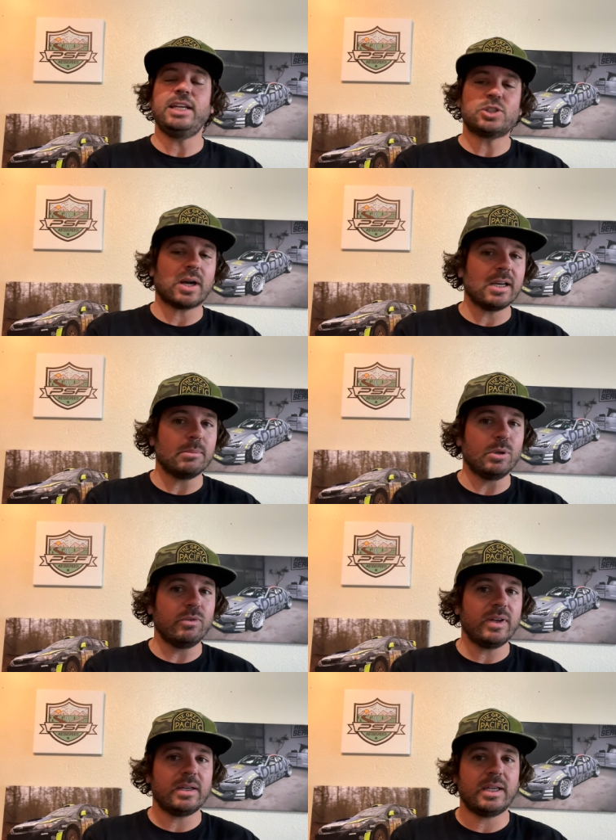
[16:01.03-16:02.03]
tried to
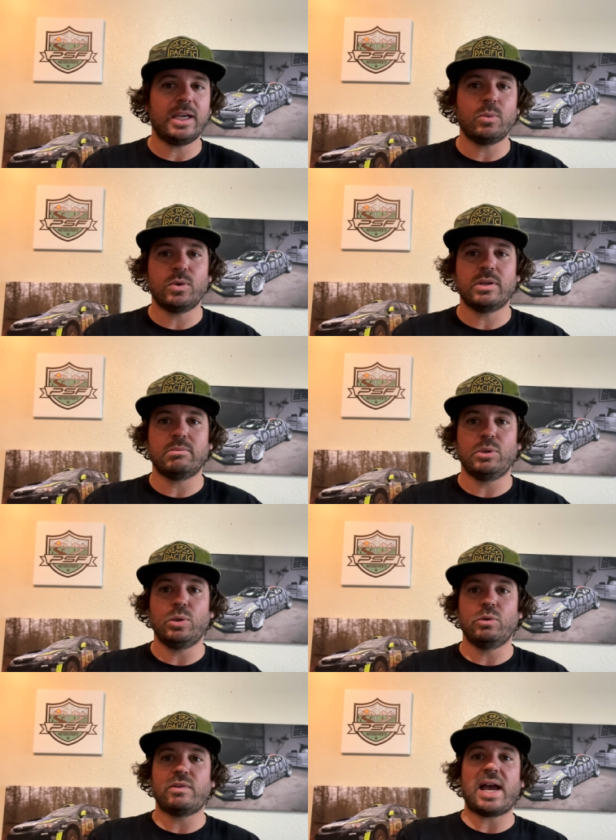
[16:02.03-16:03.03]
move it, it wouldn't
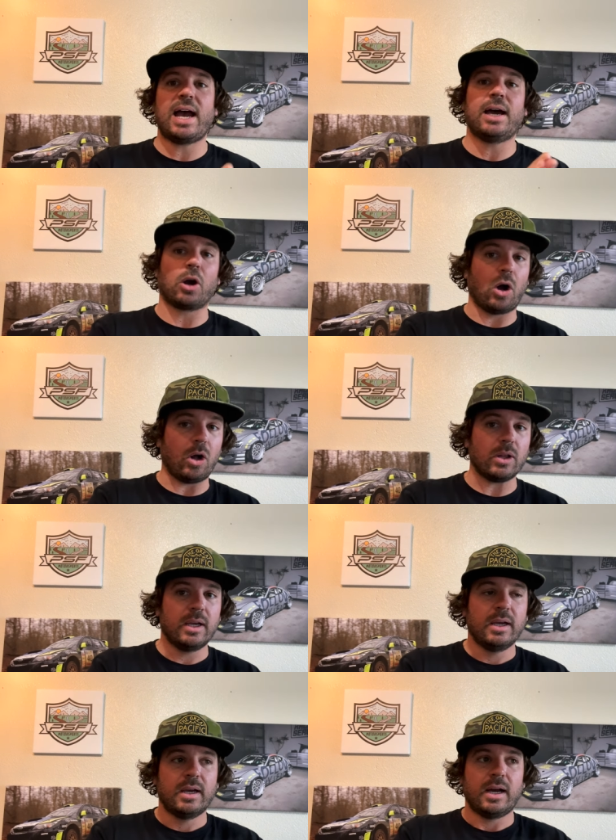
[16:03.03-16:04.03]
move at all.
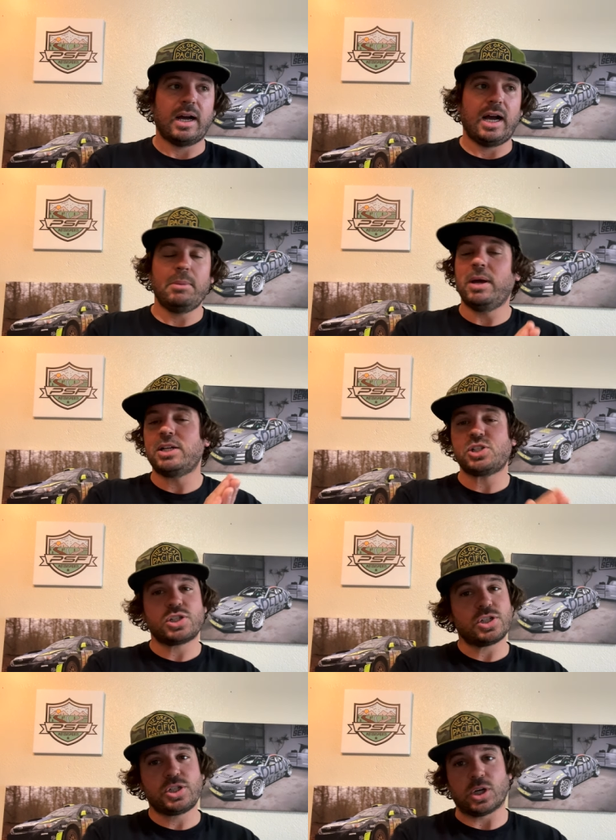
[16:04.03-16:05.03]
I'm not
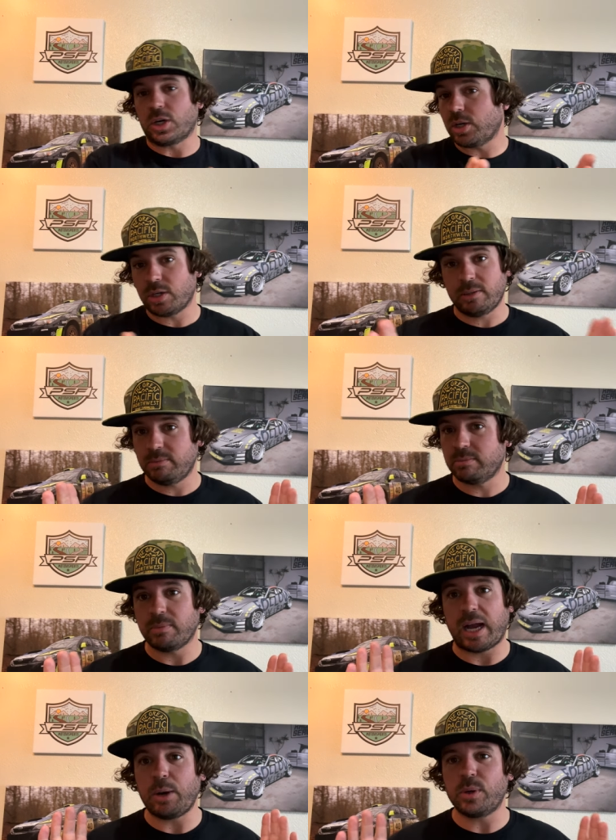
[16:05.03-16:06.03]
sure.
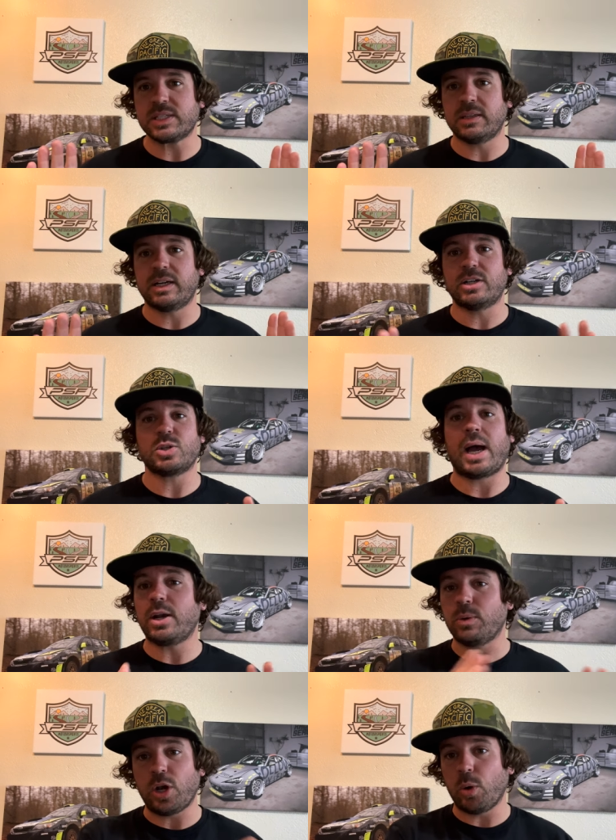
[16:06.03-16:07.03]
I wasn't there, so I
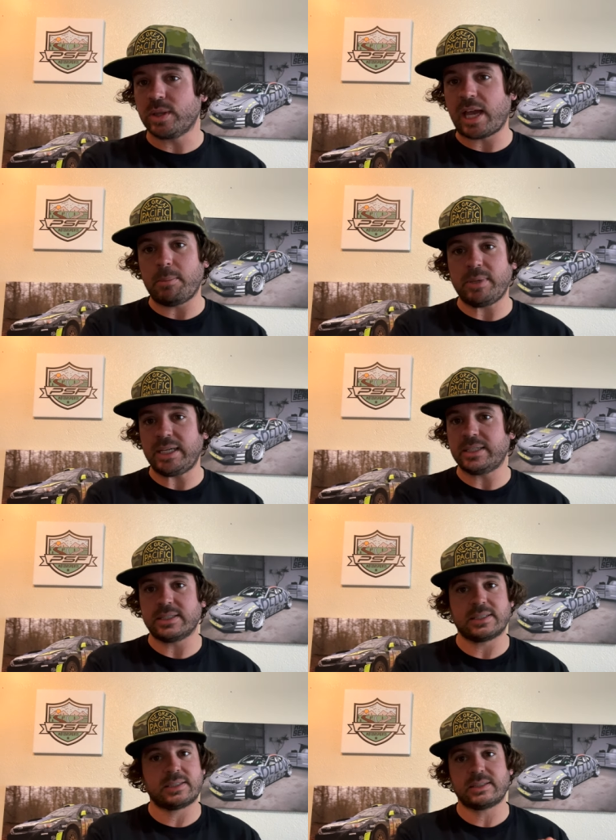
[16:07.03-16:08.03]
don't know what that
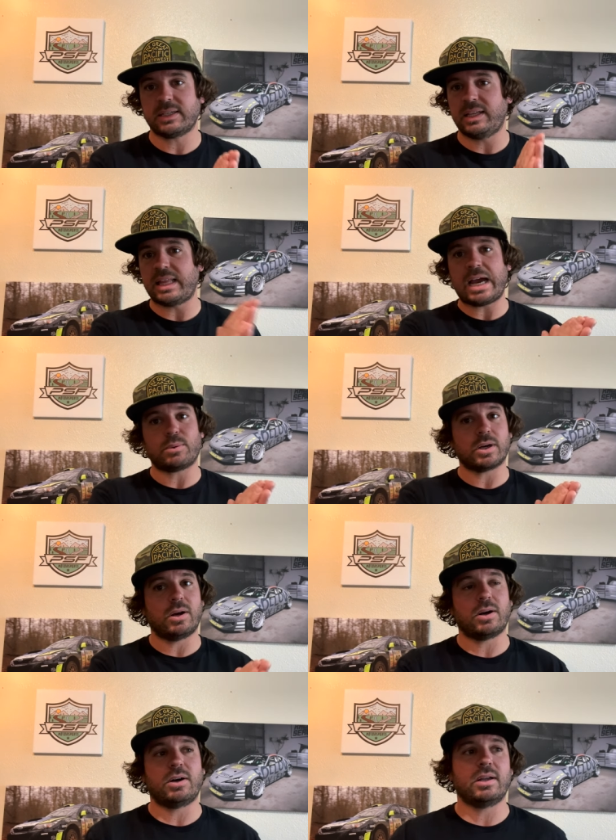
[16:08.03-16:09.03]
means in that
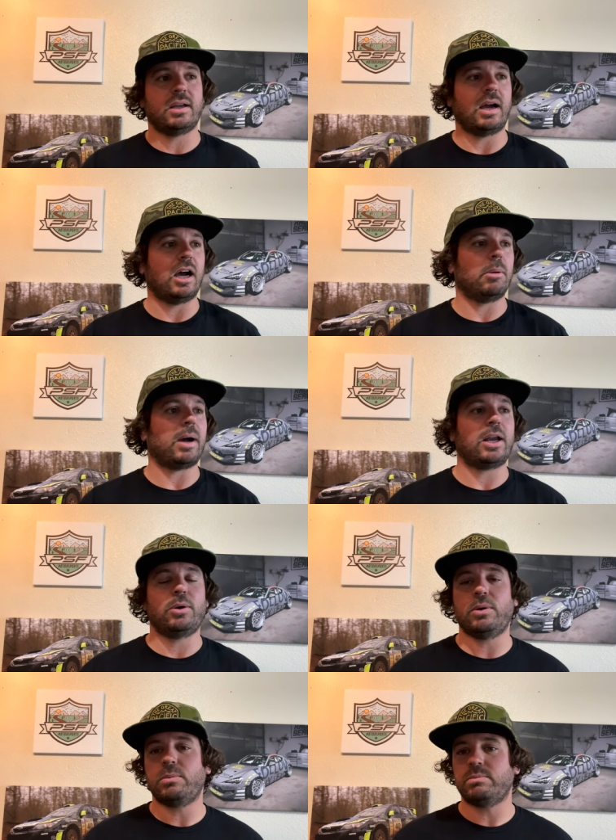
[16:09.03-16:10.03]
regard. Um, I
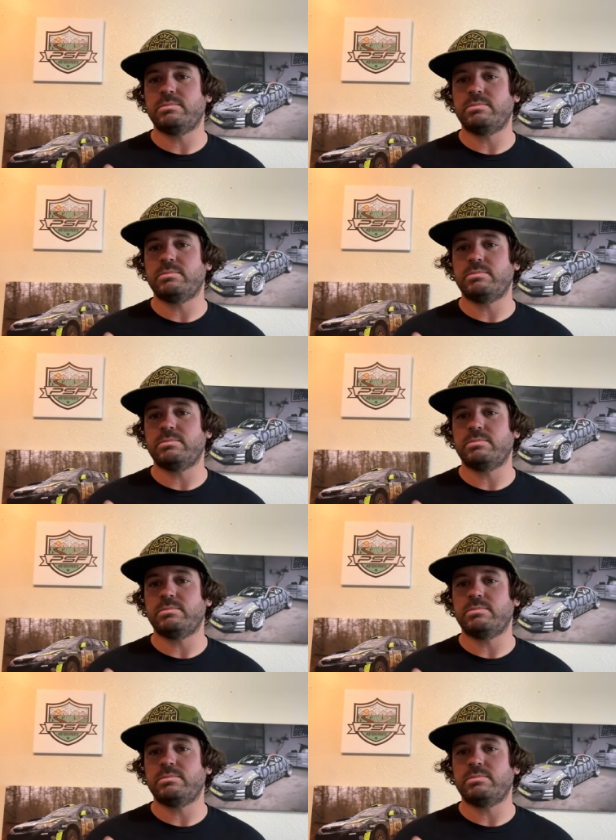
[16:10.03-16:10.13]
don't,